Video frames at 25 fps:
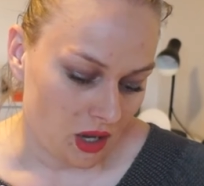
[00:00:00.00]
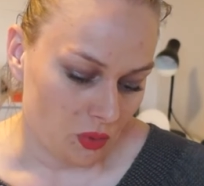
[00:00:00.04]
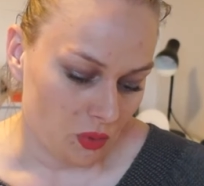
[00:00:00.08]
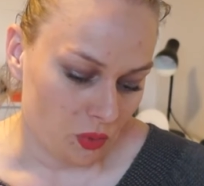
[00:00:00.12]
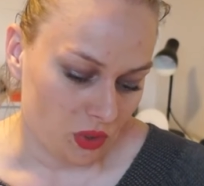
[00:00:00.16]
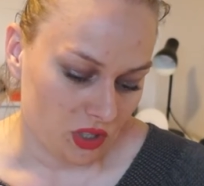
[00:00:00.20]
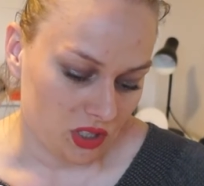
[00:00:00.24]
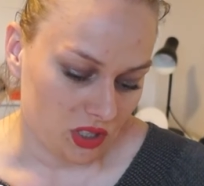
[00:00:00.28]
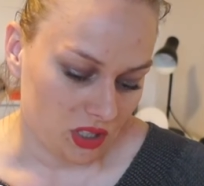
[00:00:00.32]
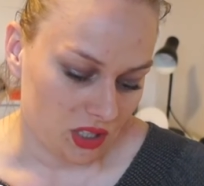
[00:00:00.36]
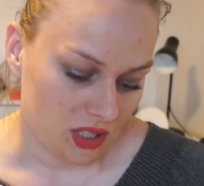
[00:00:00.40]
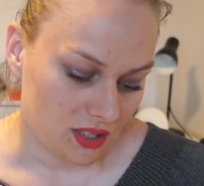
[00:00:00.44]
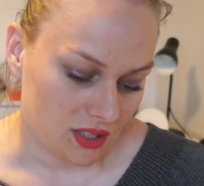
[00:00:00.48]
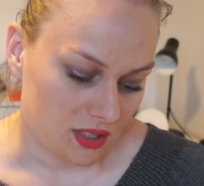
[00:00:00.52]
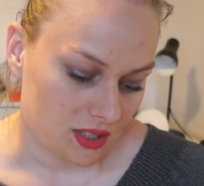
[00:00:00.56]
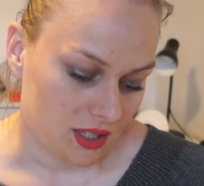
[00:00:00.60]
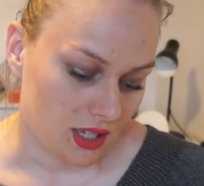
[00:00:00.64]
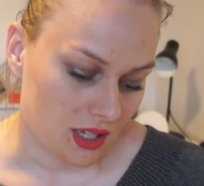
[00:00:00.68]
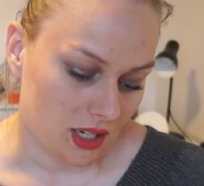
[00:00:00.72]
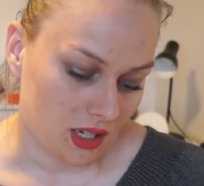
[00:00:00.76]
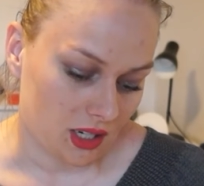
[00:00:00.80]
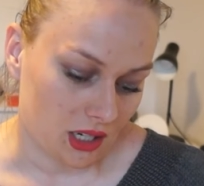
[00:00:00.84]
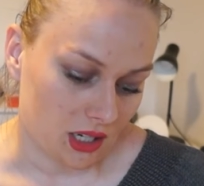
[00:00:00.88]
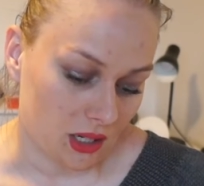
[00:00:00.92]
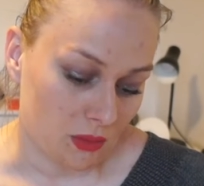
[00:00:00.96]
which is
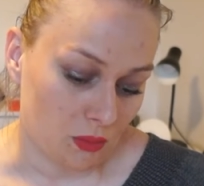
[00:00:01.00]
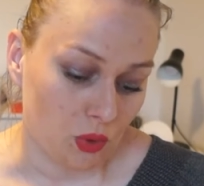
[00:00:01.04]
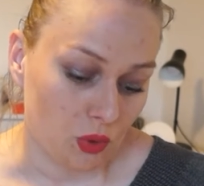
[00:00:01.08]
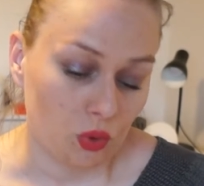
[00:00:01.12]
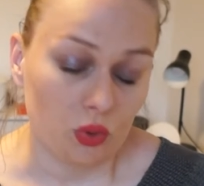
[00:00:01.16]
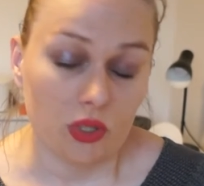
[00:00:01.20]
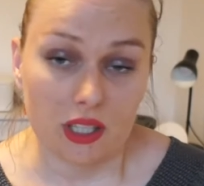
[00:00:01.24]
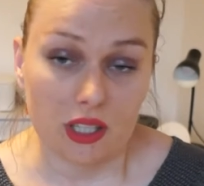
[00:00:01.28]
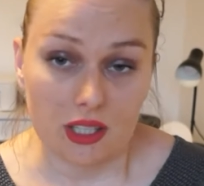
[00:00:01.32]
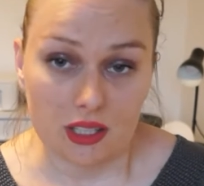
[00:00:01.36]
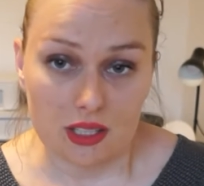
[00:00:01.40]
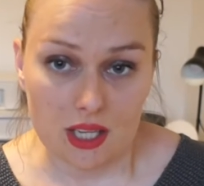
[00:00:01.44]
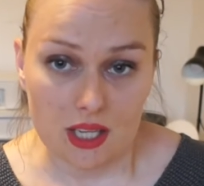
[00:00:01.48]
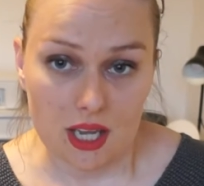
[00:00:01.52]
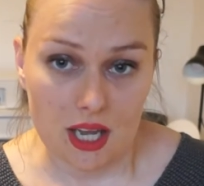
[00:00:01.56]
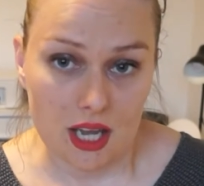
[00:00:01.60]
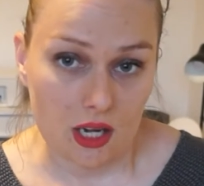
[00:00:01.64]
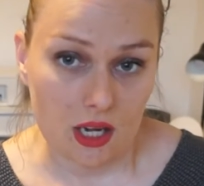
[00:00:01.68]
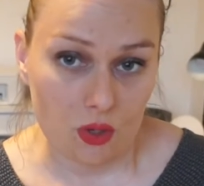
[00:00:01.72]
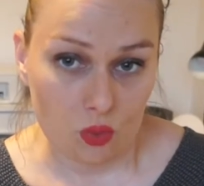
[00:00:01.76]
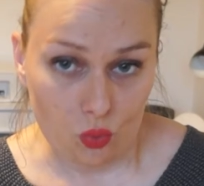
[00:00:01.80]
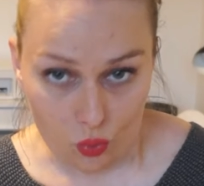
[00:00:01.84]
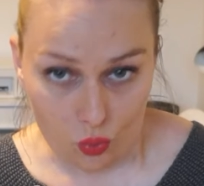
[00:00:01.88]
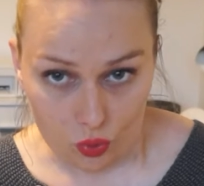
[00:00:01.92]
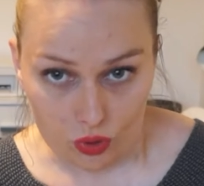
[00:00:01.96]
an emollient
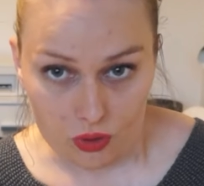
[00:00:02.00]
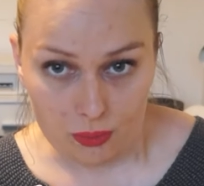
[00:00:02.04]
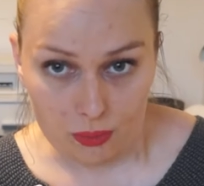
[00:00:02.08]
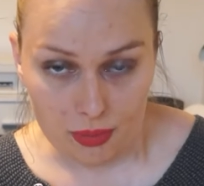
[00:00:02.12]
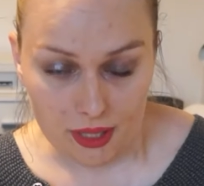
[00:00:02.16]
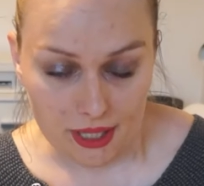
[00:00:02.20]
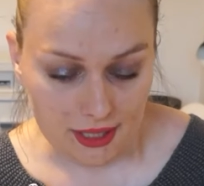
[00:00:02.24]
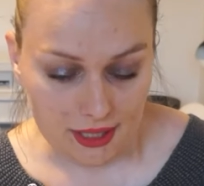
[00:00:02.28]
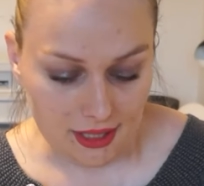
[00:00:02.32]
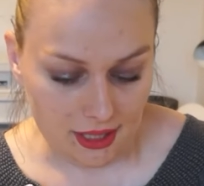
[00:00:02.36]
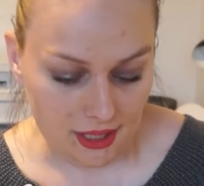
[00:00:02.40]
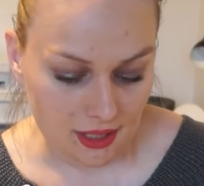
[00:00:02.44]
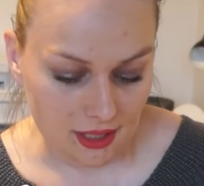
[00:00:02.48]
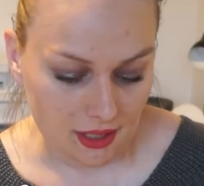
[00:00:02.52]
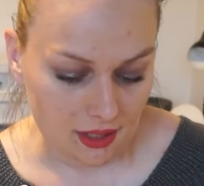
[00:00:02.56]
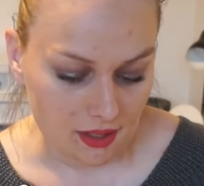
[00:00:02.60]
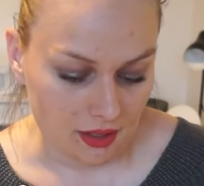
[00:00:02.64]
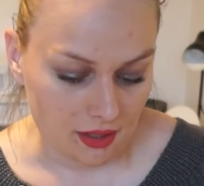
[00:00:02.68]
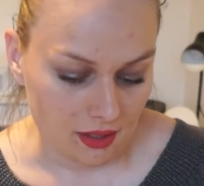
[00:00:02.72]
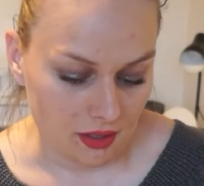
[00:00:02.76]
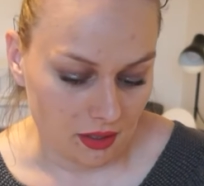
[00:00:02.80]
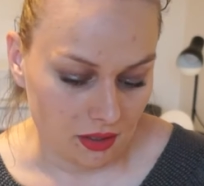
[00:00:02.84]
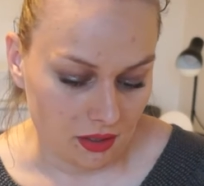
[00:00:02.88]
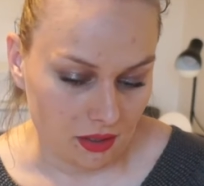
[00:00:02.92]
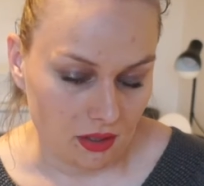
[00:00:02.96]
and water-binding
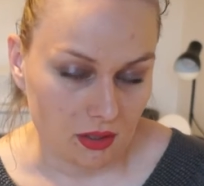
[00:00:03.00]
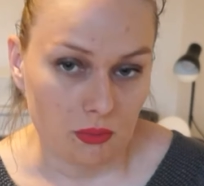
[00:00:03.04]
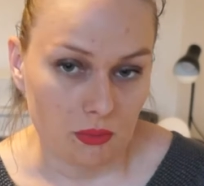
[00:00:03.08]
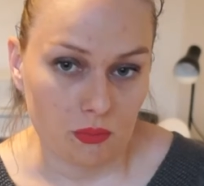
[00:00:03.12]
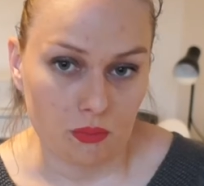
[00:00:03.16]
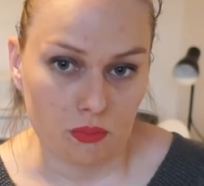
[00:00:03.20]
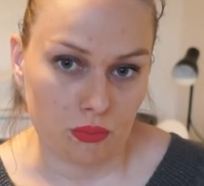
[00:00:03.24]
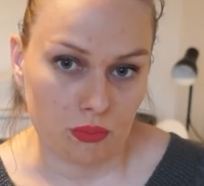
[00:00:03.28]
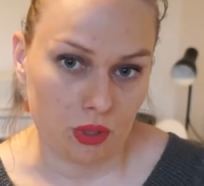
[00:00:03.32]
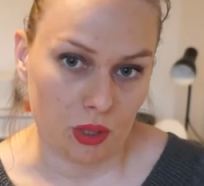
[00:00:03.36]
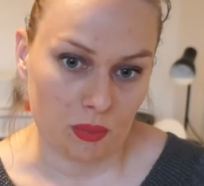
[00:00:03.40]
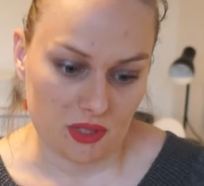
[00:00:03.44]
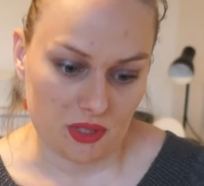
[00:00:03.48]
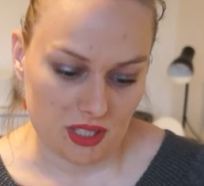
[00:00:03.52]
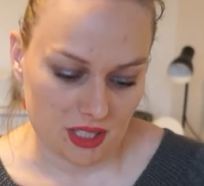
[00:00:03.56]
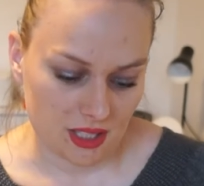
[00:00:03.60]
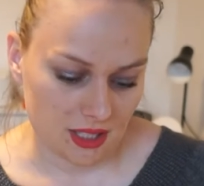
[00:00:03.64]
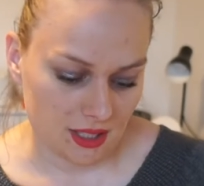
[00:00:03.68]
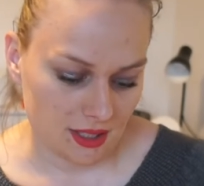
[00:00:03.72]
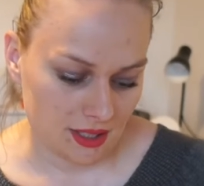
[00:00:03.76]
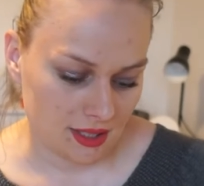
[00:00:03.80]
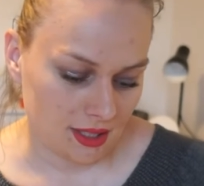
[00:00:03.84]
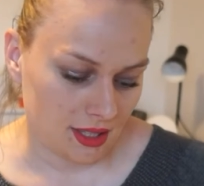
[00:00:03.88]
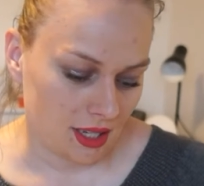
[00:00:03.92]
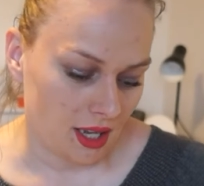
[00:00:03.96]
uh,
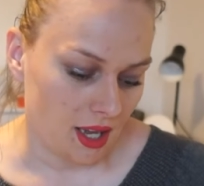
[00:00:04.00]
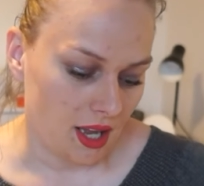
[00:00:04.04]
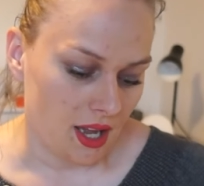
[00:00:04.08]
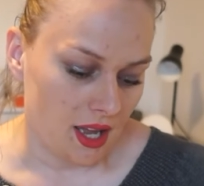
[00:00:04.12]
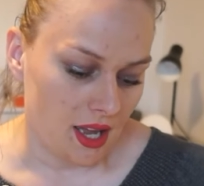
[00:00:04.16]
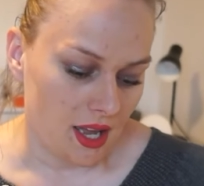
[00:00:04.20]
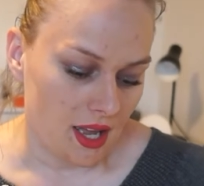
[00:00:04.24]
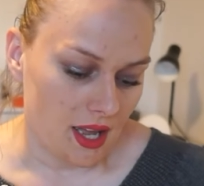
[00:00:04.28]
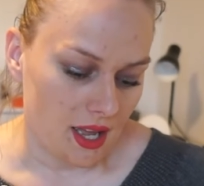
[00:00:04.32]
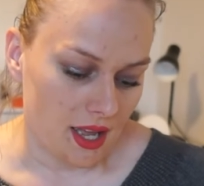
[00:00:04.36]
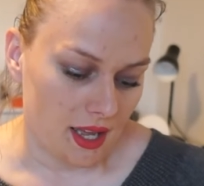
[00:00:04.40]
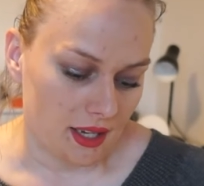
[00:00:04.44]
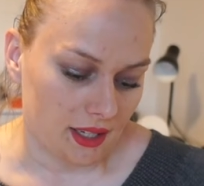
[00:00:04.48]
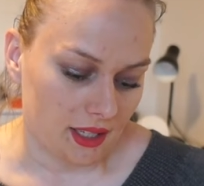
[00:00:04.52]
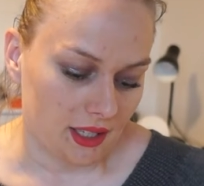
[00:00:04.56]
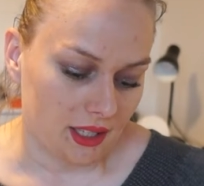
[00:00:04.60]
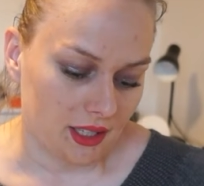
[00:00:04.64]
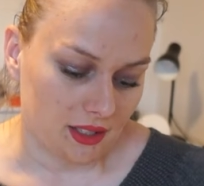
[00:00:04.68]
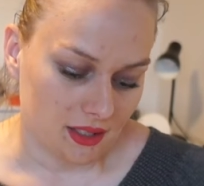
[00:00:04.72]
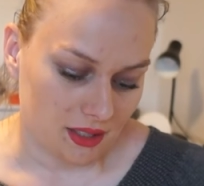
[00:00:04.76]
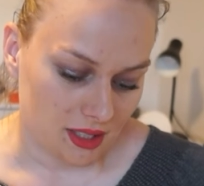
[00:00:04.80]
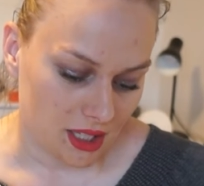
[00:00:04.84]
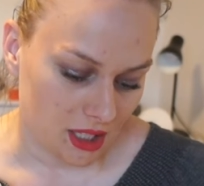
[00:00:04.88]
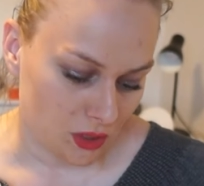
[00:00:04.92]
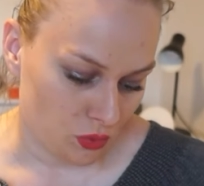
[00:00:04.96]
properties, and it
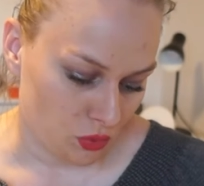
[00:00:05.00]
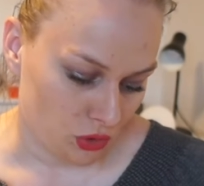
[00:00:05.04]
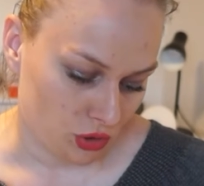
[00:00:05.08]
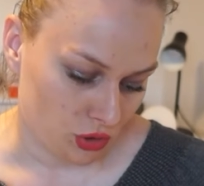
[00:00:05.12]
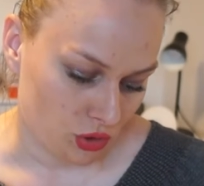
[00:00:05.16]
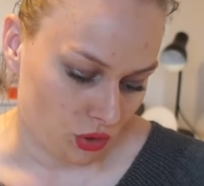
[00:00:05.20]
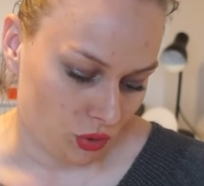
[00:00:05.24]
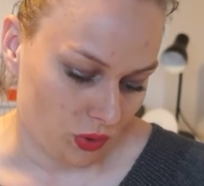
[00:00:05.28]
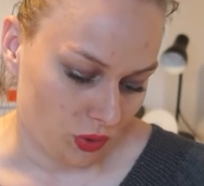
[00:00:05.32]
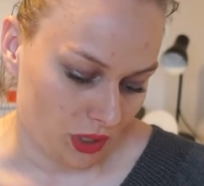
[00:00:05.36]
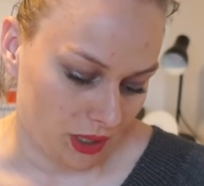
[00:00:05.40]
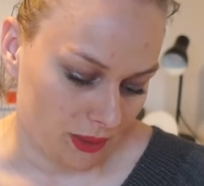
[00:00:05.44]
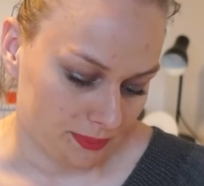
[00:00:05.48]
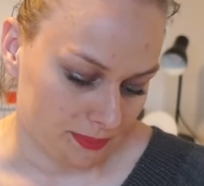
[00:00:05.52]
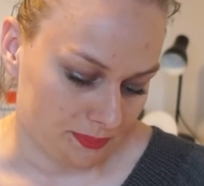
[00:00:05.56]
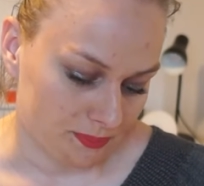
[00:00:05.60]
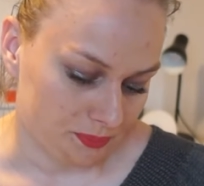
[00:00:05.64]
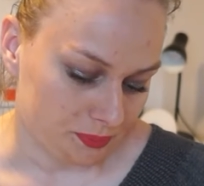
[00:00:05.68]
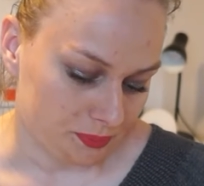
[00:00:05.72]
is skin restoring.